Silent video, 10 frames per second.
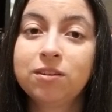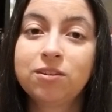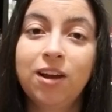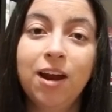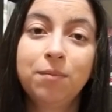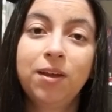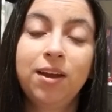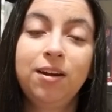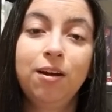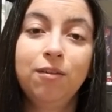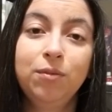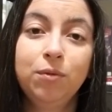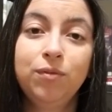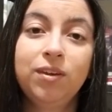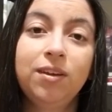the timeline of the
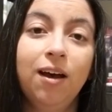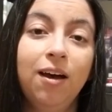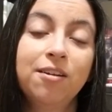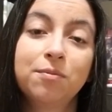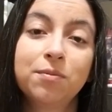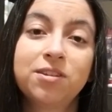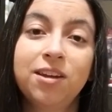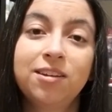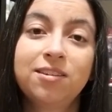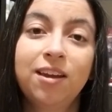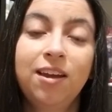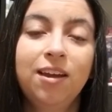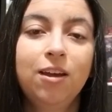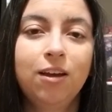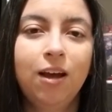movie 100%.
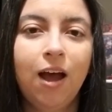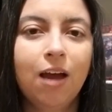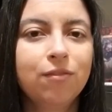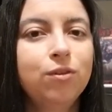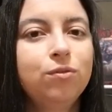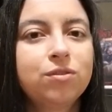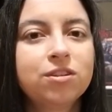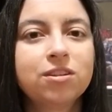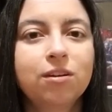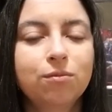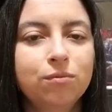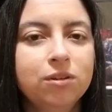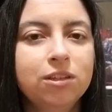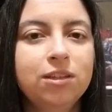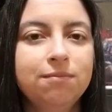Ivan Ooze is a
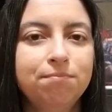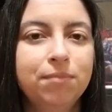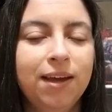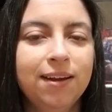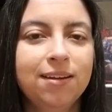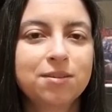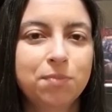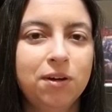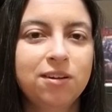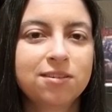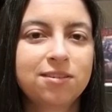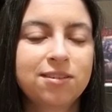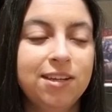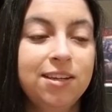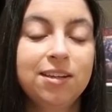really badass boss.
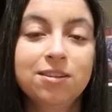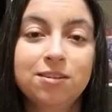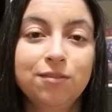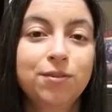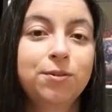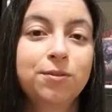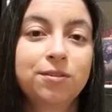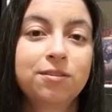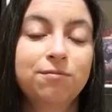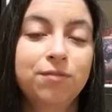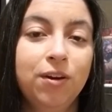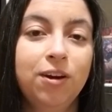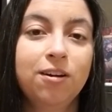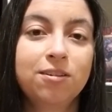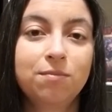He is difficult, very
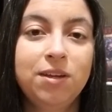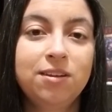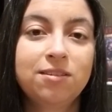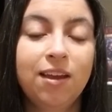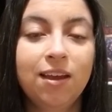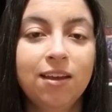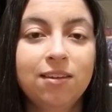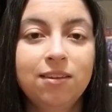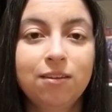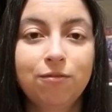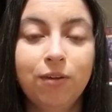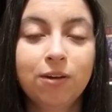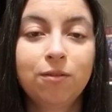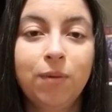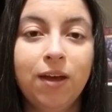hard to beat, and the
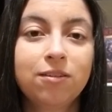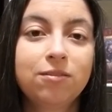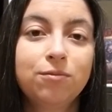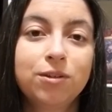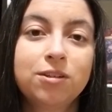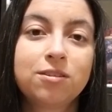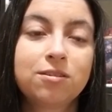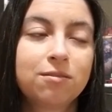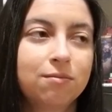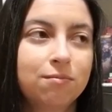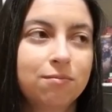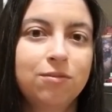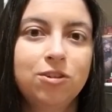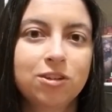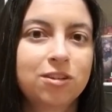final battle was
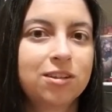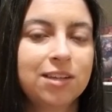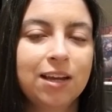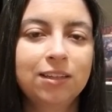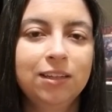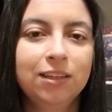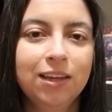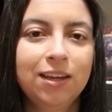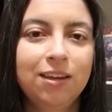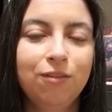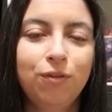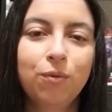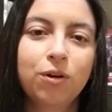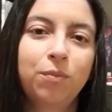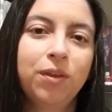just exactly like if you
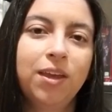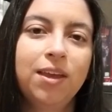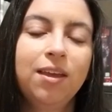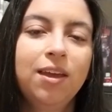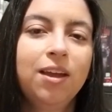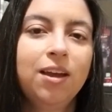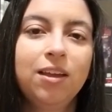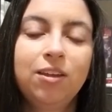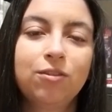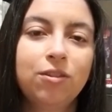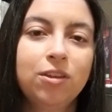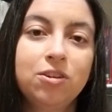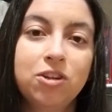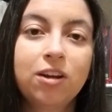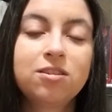were to play either the
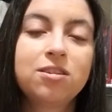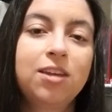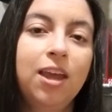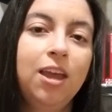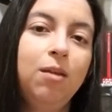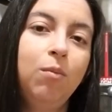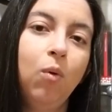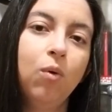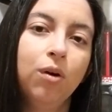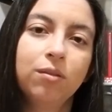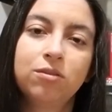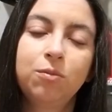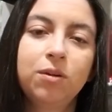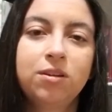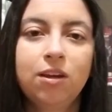Genesis game or the
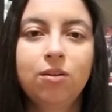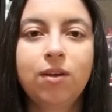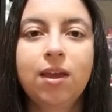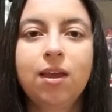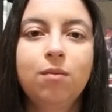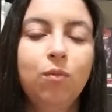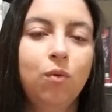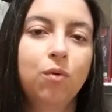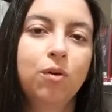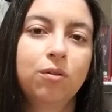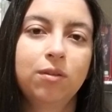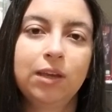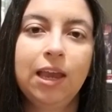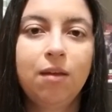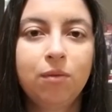Super Nintendo game or the
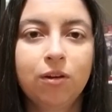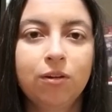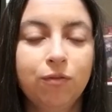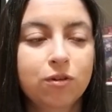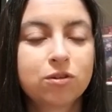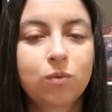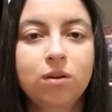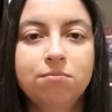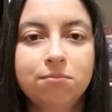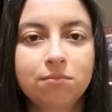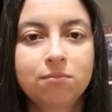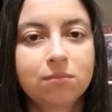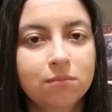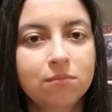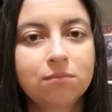Game Gear, the first one.
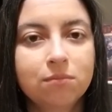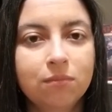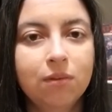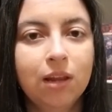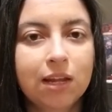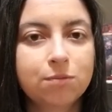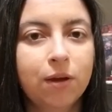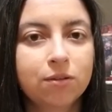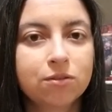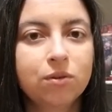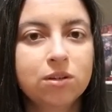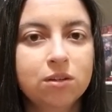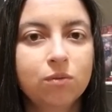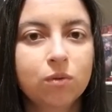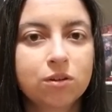The last battle is always
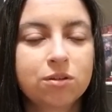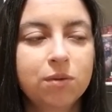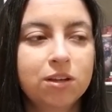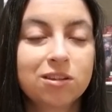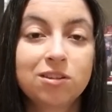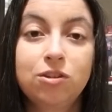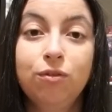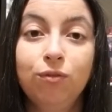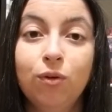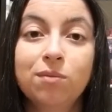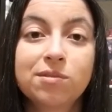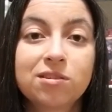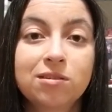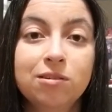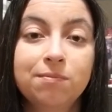the worst because it's two forms,
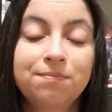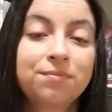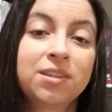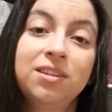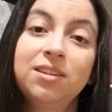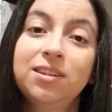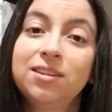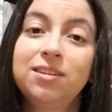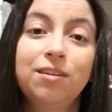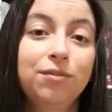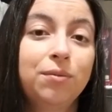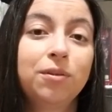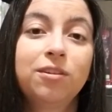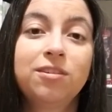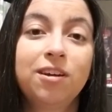so Definitely
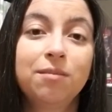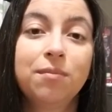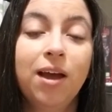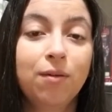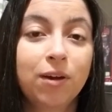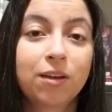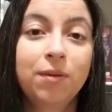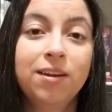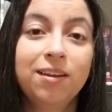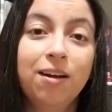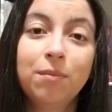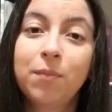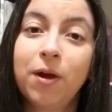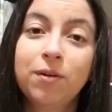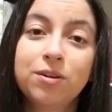worth the time. I recommend it. All my
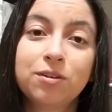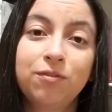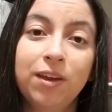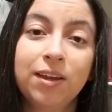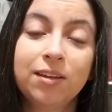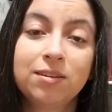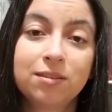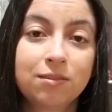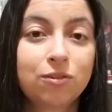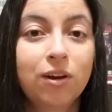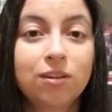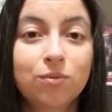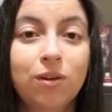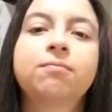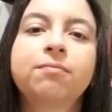Power Ranger fans, try this
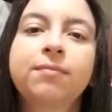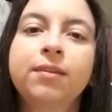one out.